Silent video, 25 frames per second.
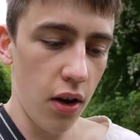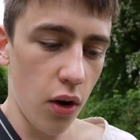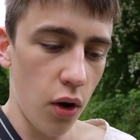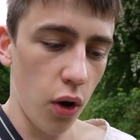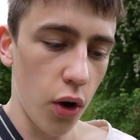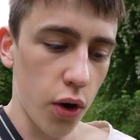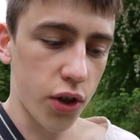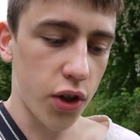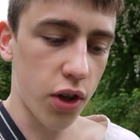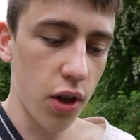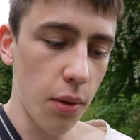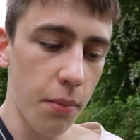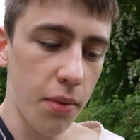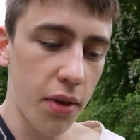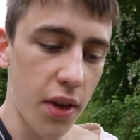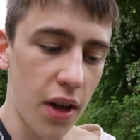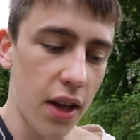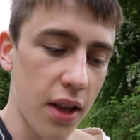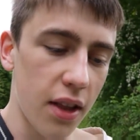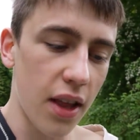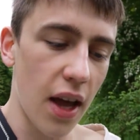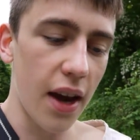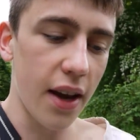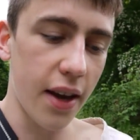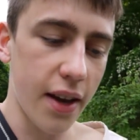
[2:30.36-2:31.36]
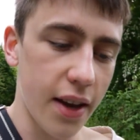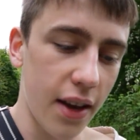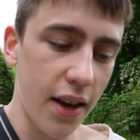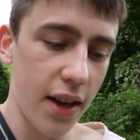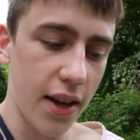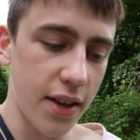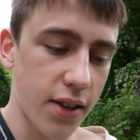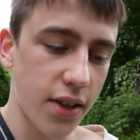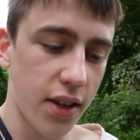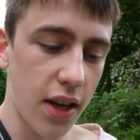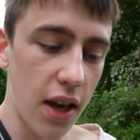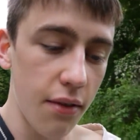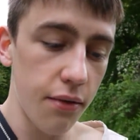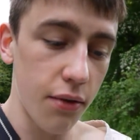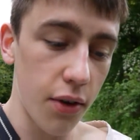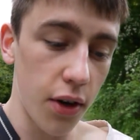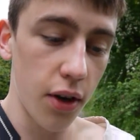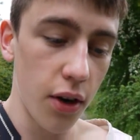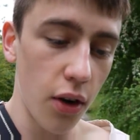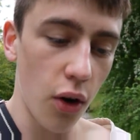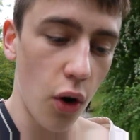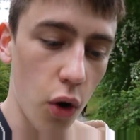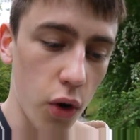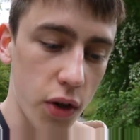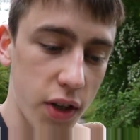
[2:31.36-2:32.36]
or something that is
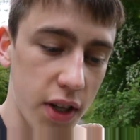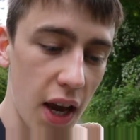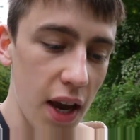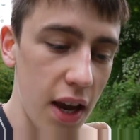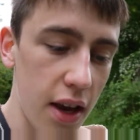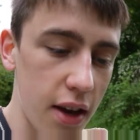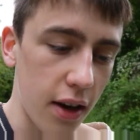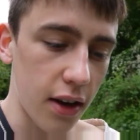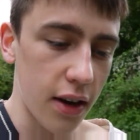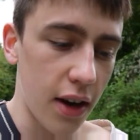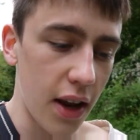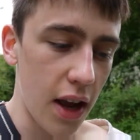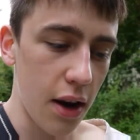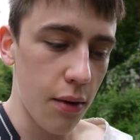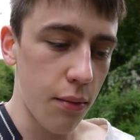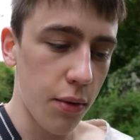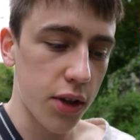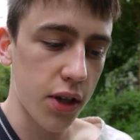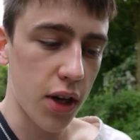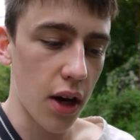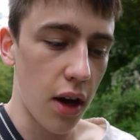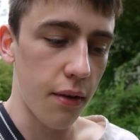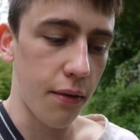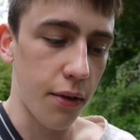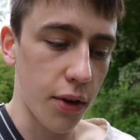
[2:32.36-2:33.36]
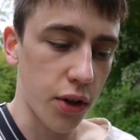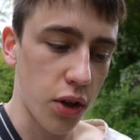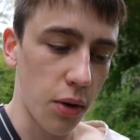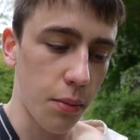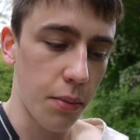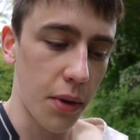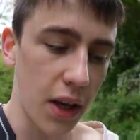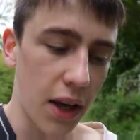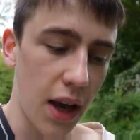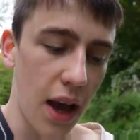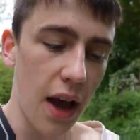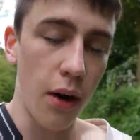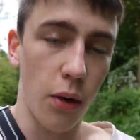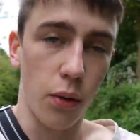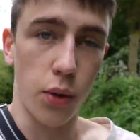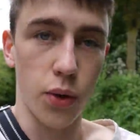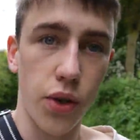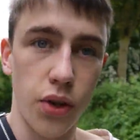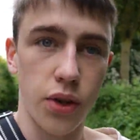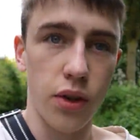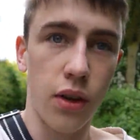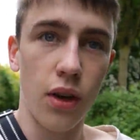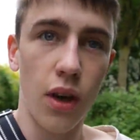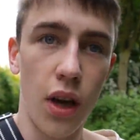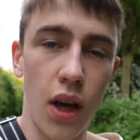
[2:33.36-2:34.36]
given or taken in return for something
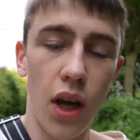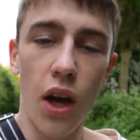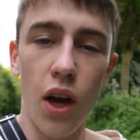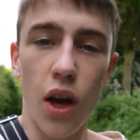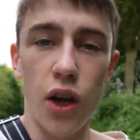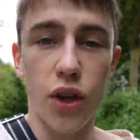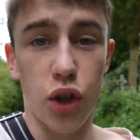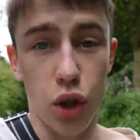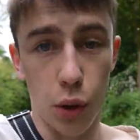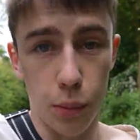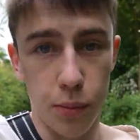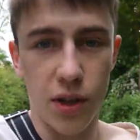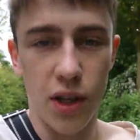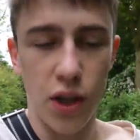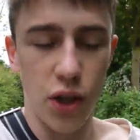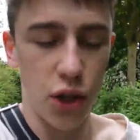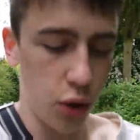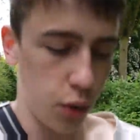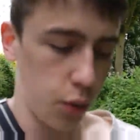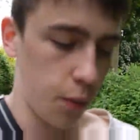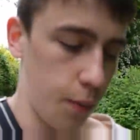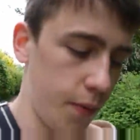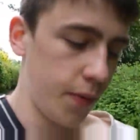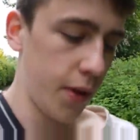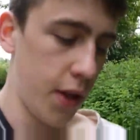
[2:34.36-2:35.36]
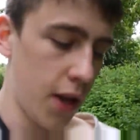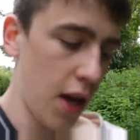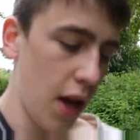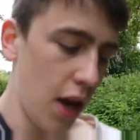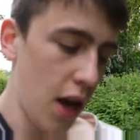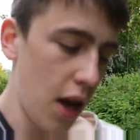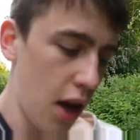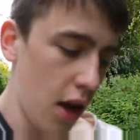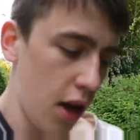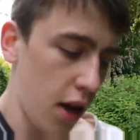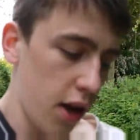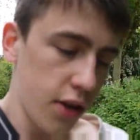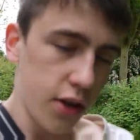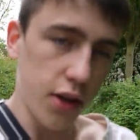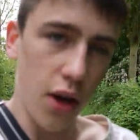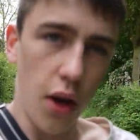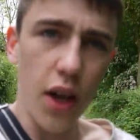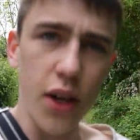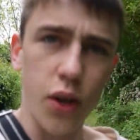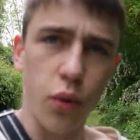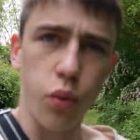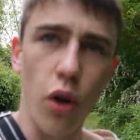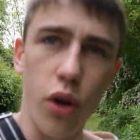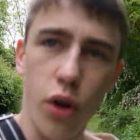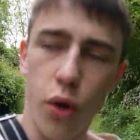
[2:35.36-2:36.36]
else, a substitute. So
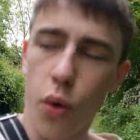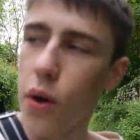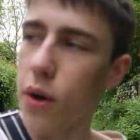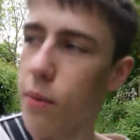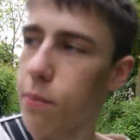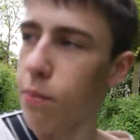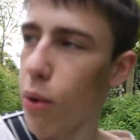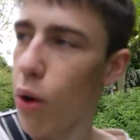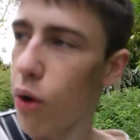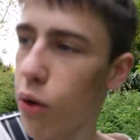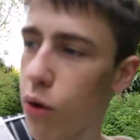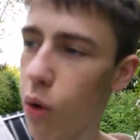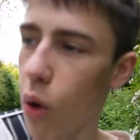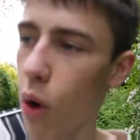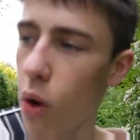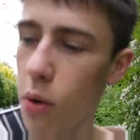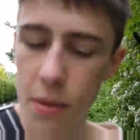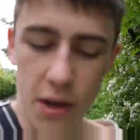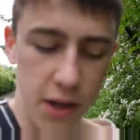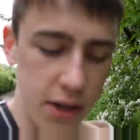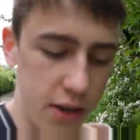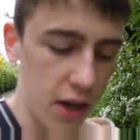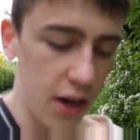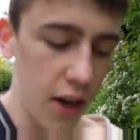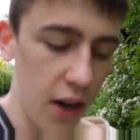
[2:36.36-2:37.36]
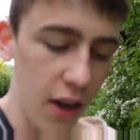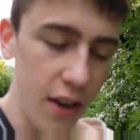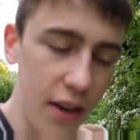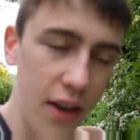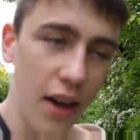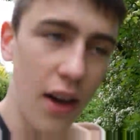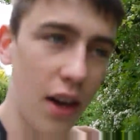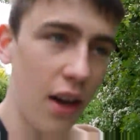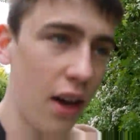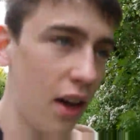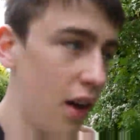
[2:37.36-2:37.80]
that's what quid pro quo means, and I